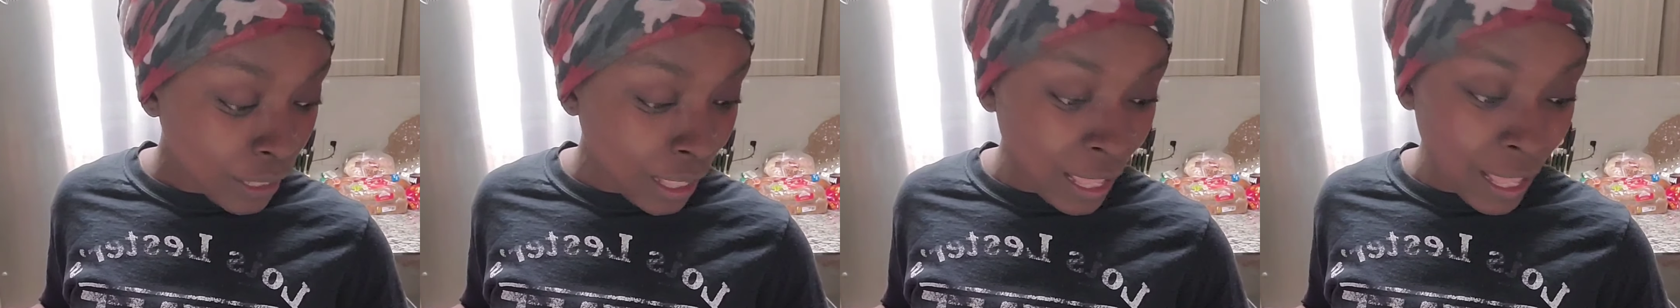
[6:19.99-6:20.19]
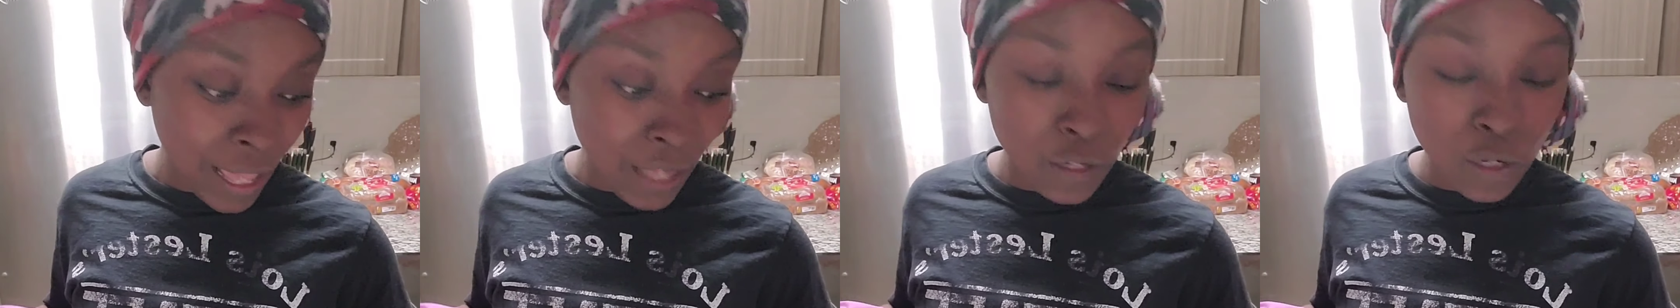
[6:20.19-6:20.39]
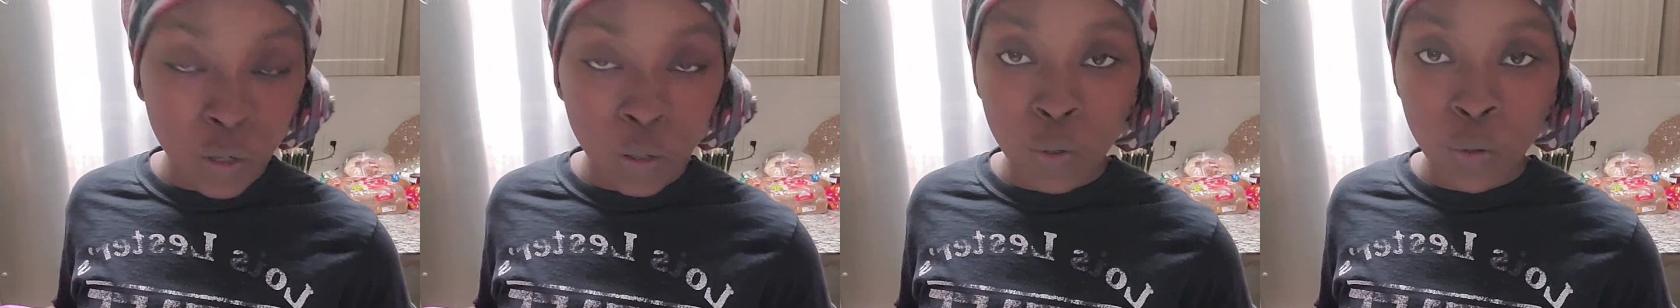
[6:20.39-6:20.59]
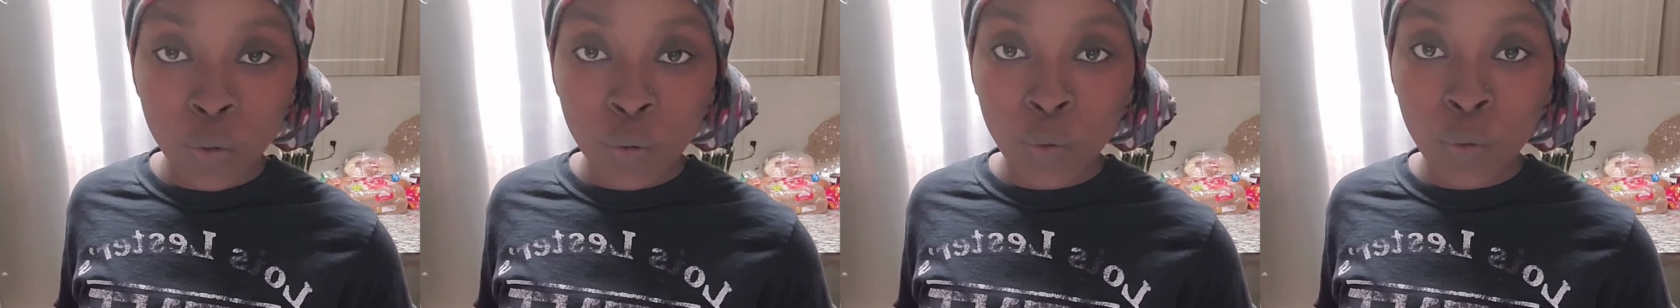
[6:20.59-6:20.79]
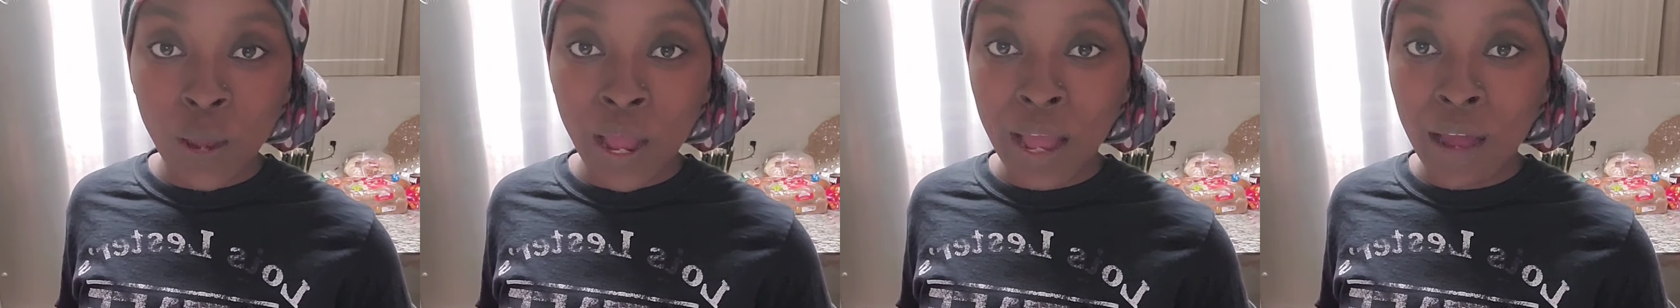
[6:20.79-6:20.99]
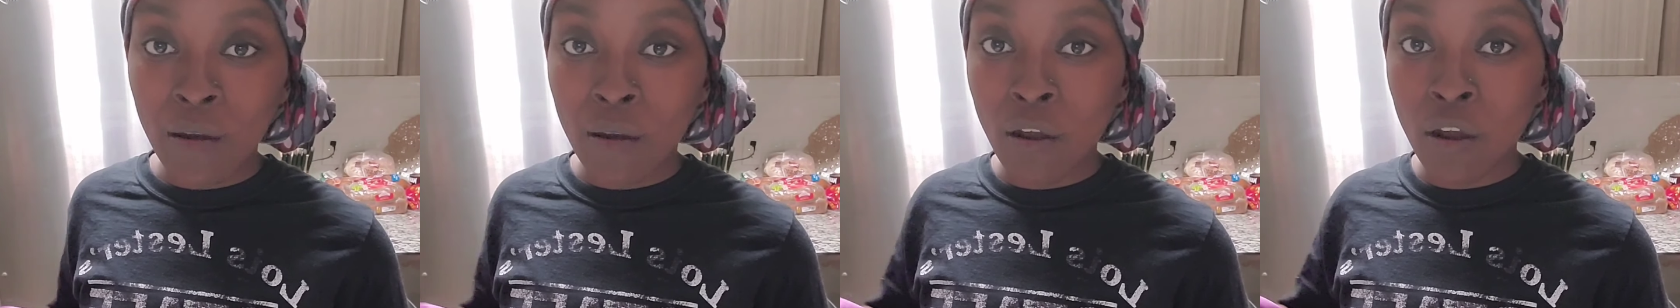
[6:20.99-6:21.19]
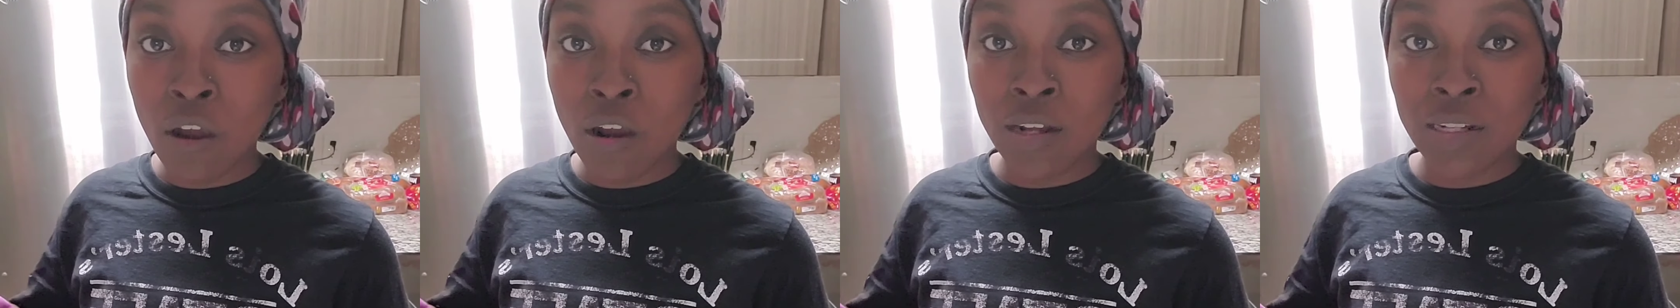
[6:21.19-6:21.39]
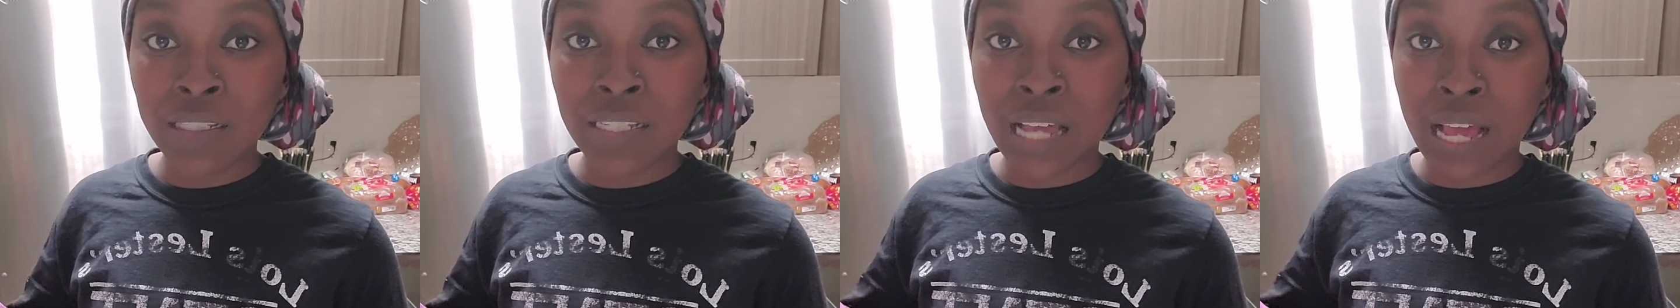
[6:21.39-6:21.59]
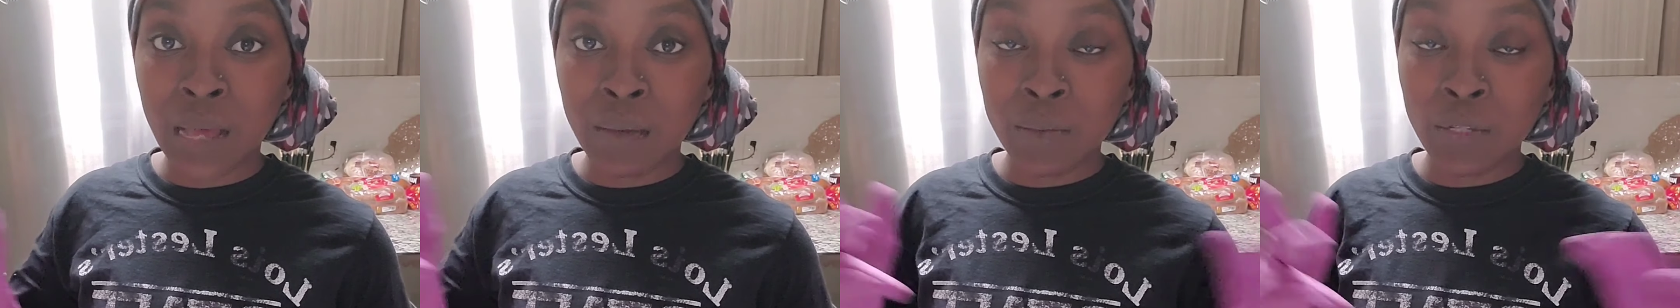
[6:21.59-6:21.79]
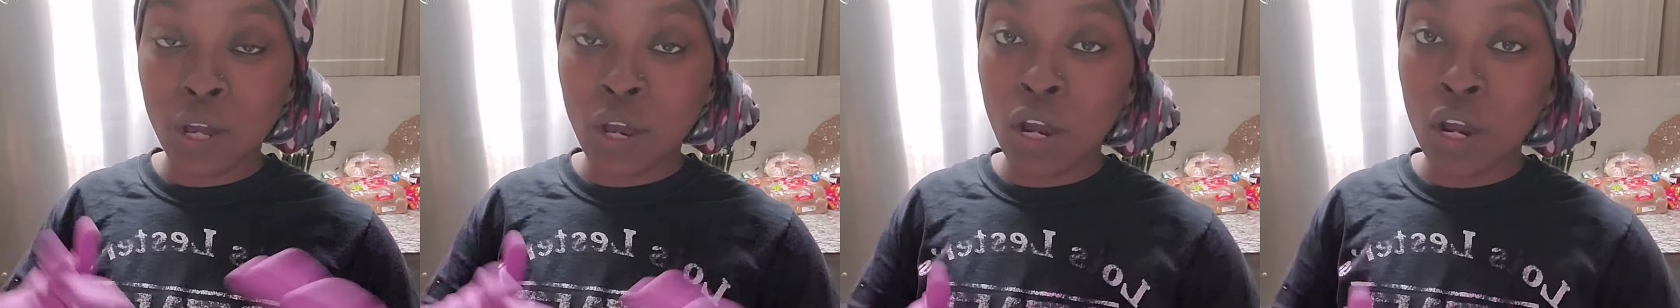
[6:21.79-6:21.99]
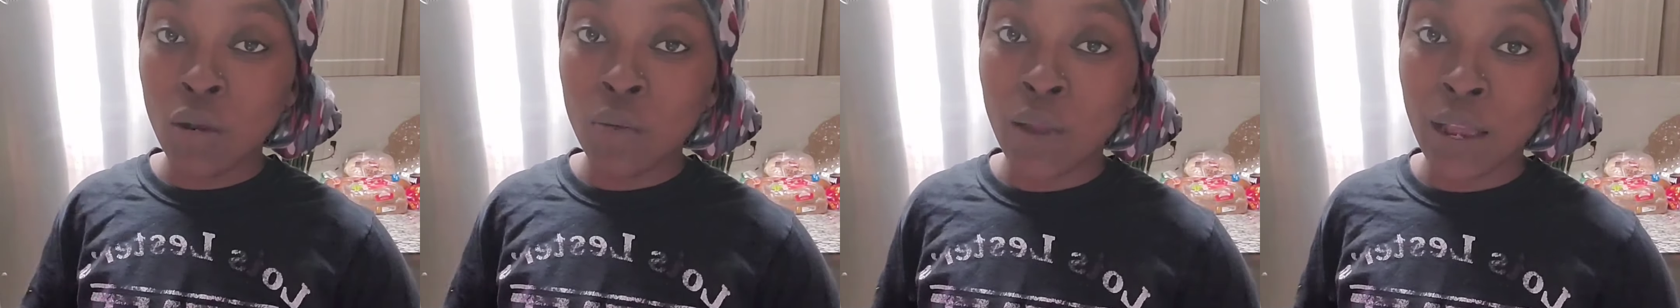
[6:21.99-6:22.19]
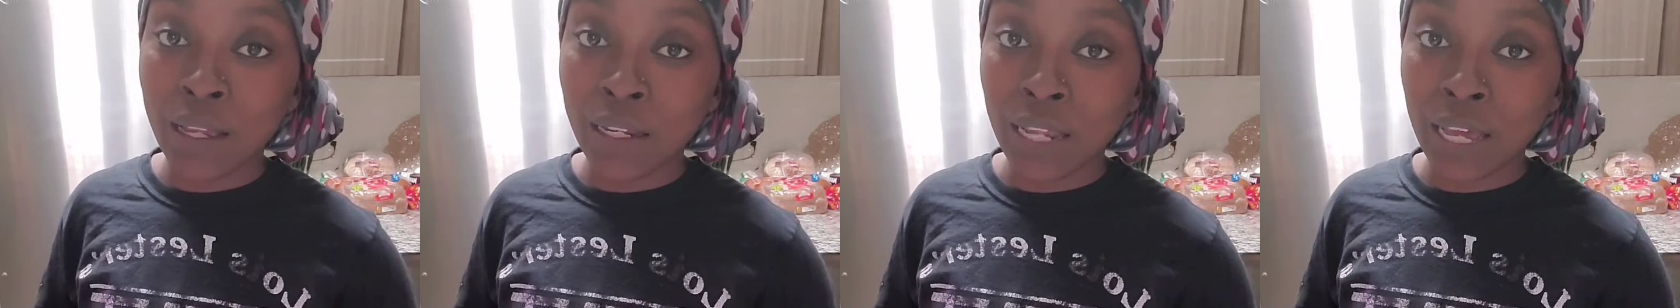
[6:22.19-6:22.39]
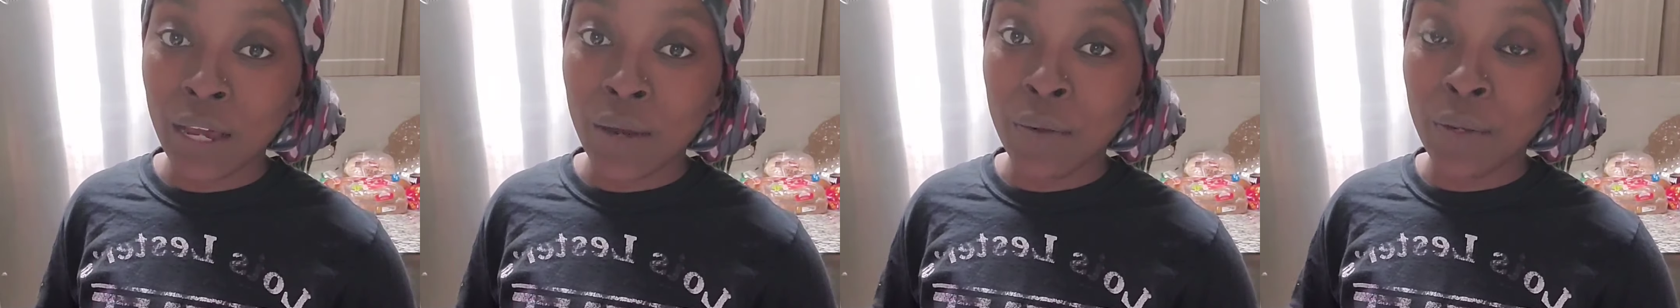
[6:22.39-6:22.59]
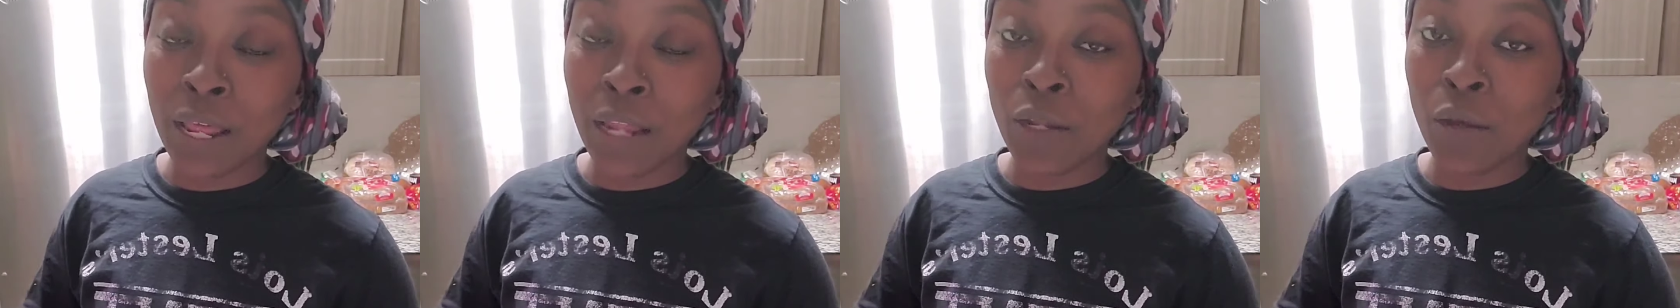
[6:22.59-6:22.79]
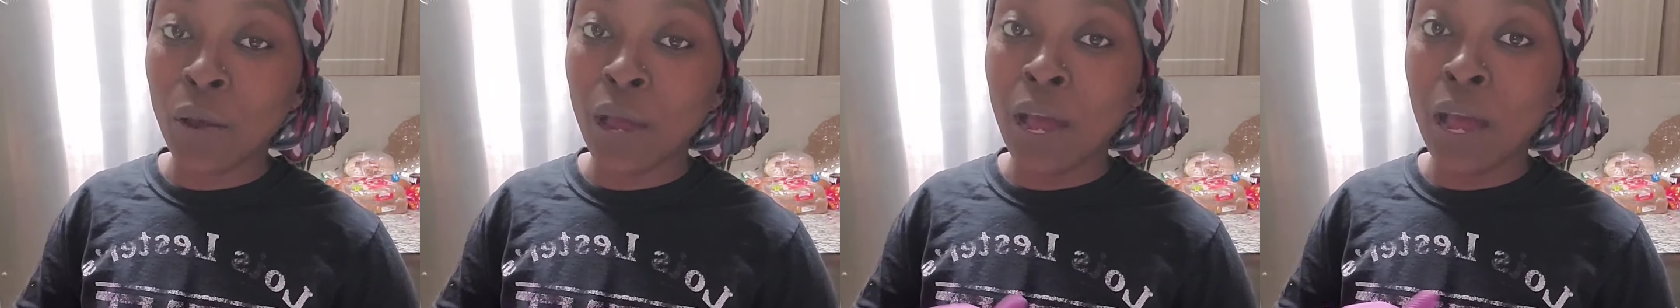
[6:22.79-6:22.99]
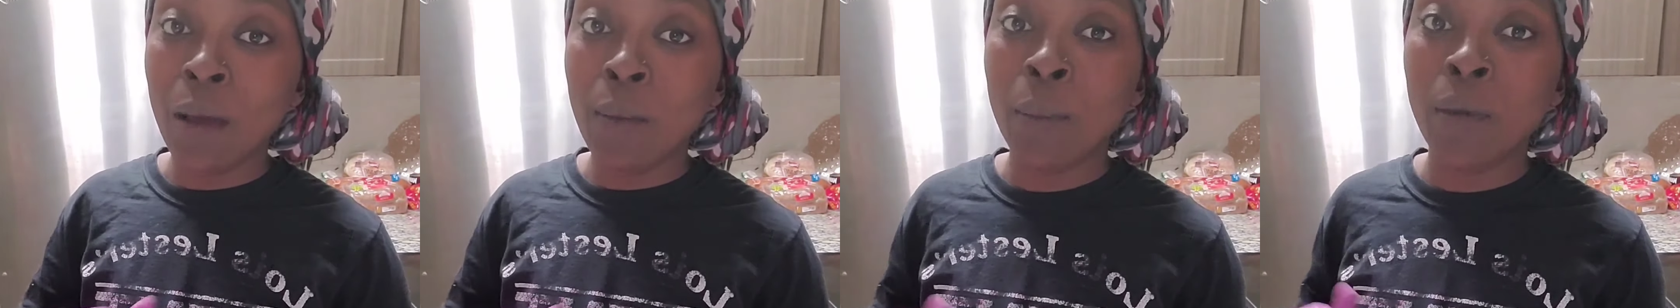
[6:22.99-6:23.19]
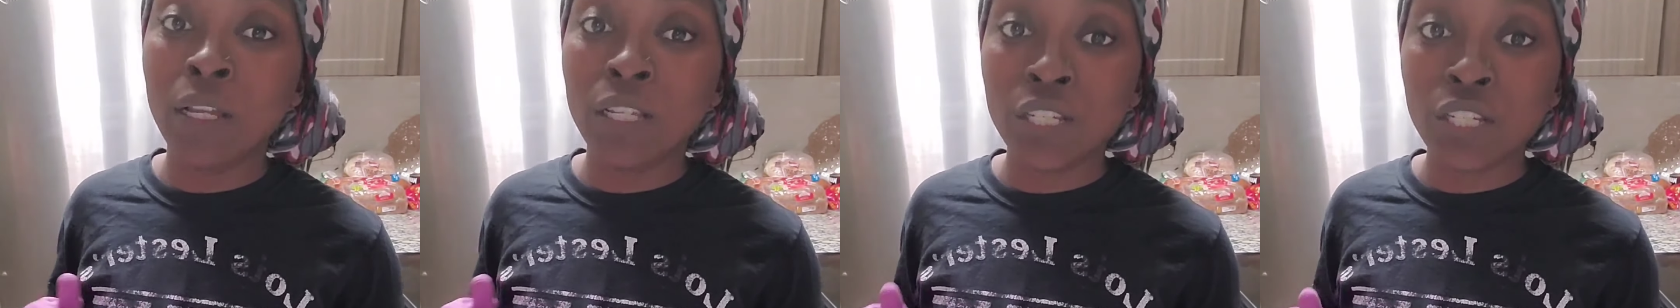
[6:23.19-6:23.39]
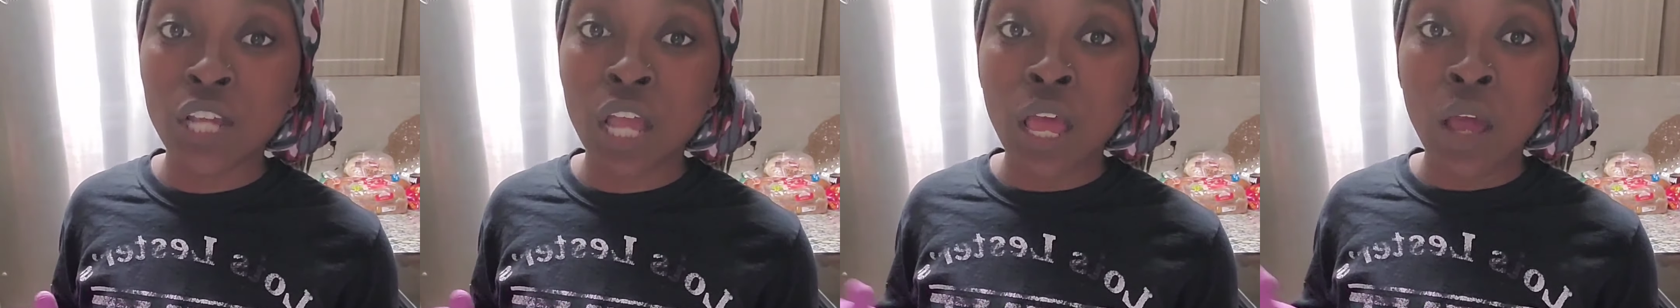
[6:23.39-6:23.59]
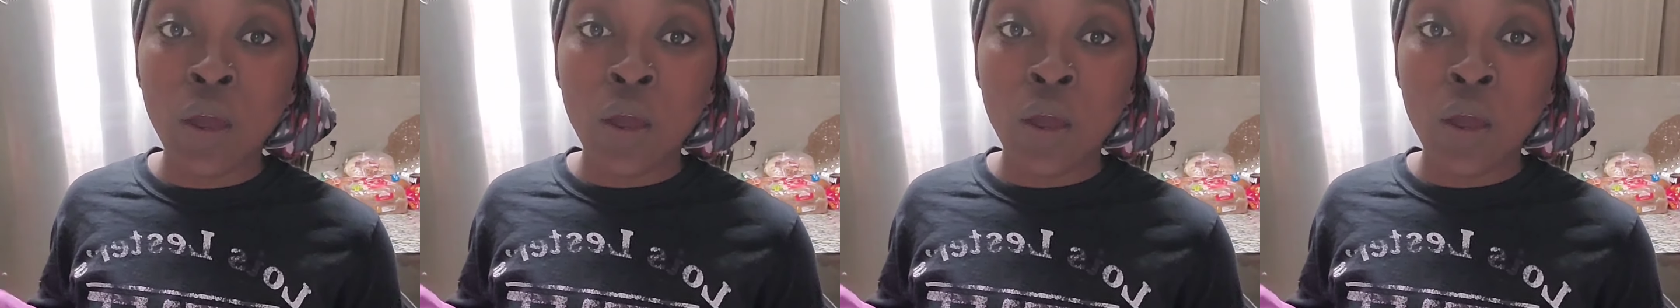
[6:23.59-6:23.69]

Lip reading: I know how hard times are right now, and I know how much